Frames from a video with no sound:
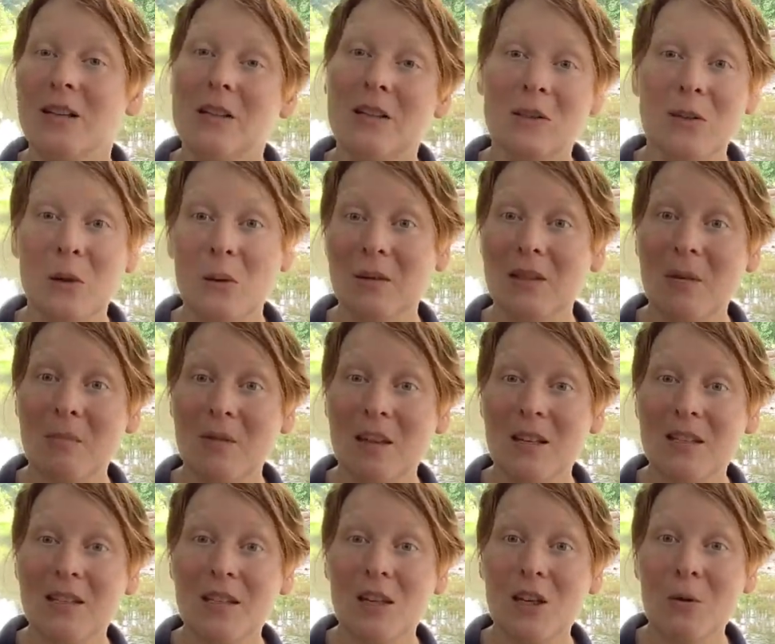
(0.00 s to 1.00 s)
So some
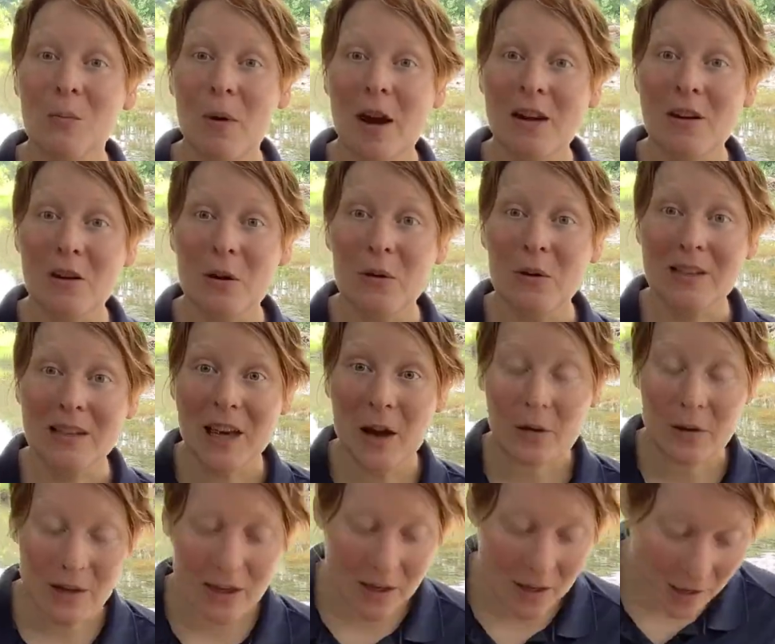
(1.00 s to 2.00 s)
things that you might notice out
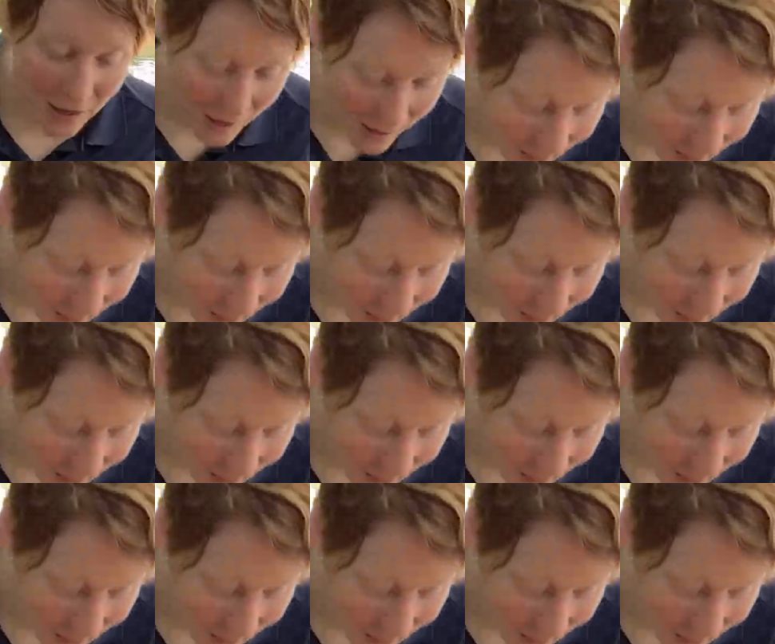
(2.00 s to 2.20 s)
here: